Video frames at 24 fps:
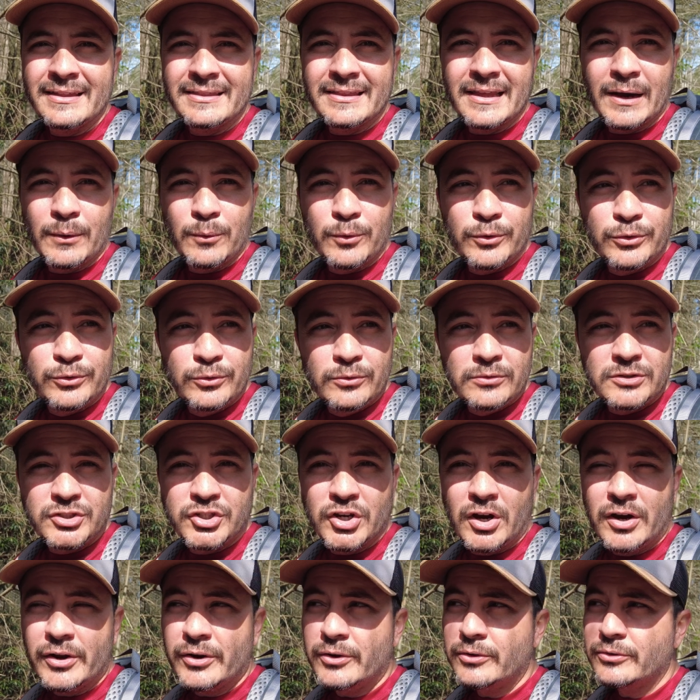that would do
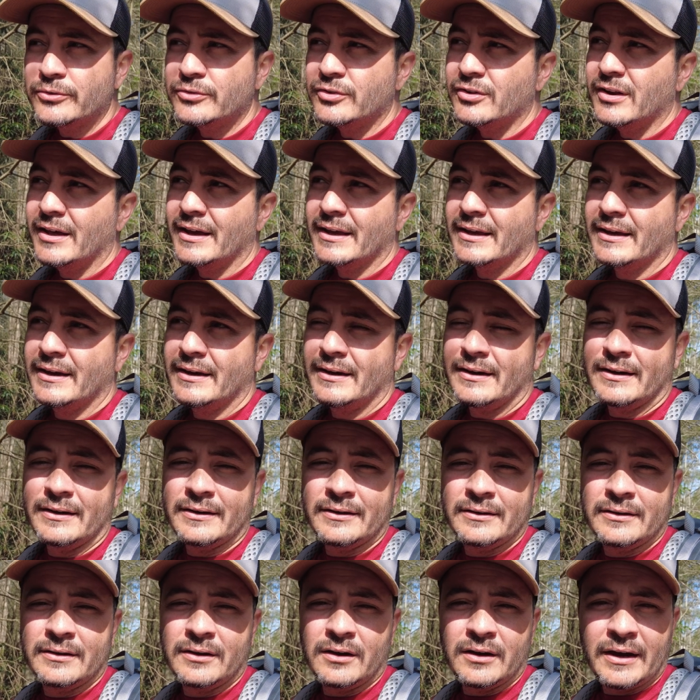shuttles, like a
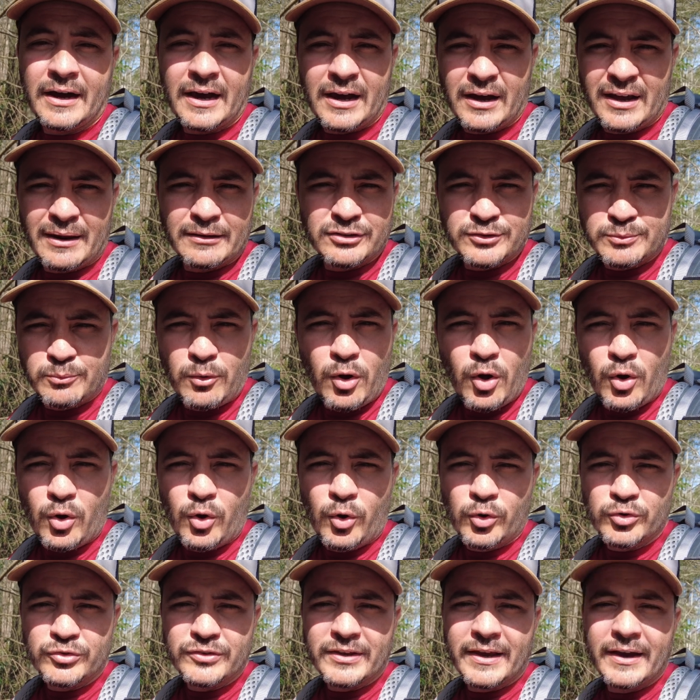small
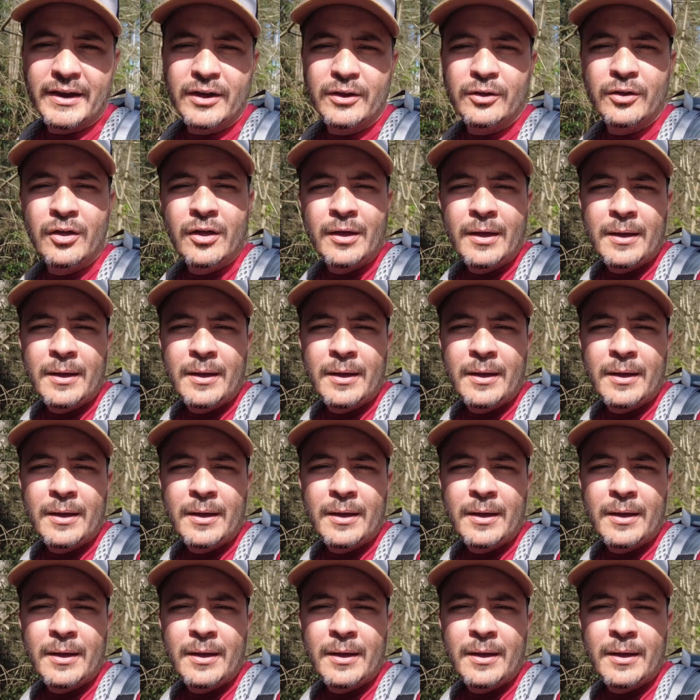hotel,